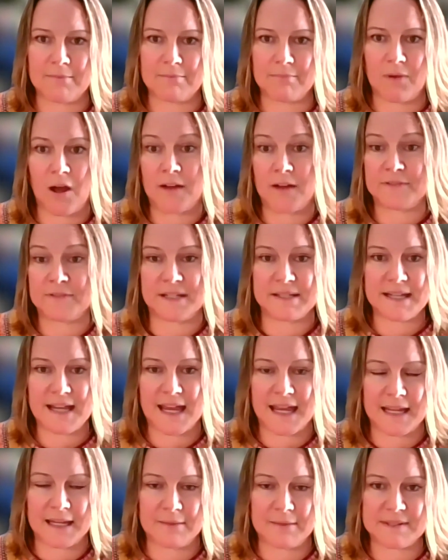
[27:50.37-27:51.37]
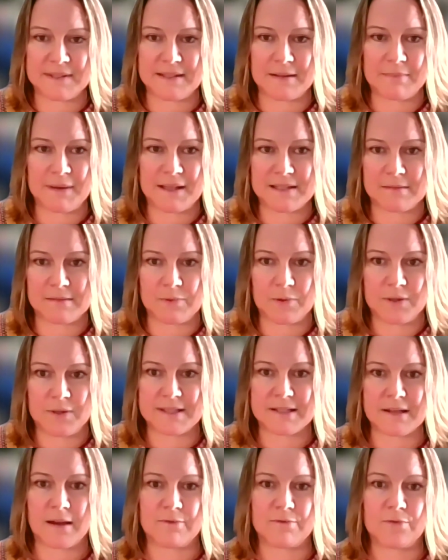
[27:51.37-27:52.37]
oftentimes the best employees
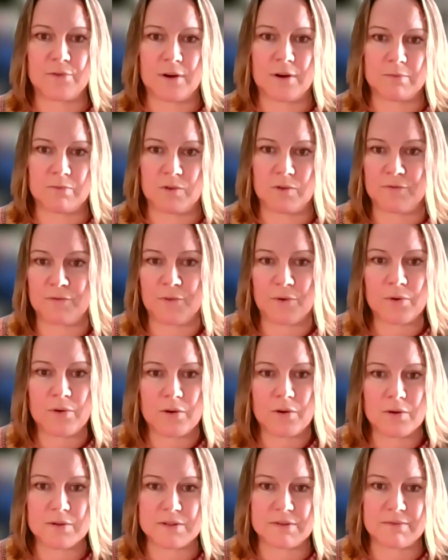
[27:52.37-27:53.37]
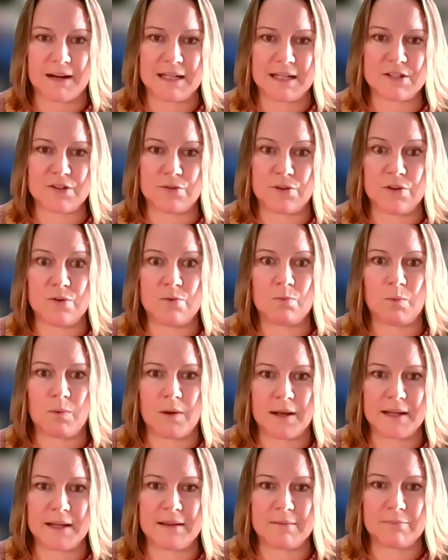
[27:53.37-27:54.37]
come from referrals, right? So you
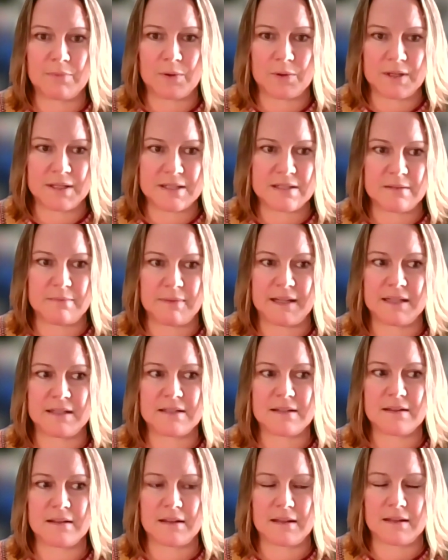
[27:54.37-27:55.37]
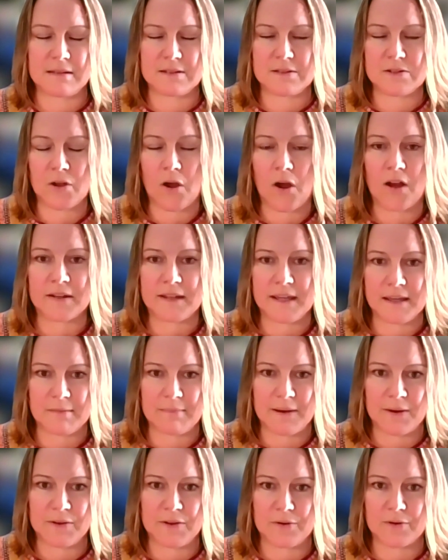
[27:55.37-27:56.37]
want employees to be talking
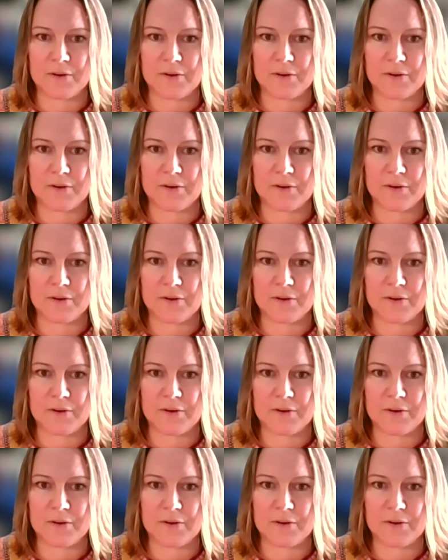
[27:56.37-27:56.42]
about your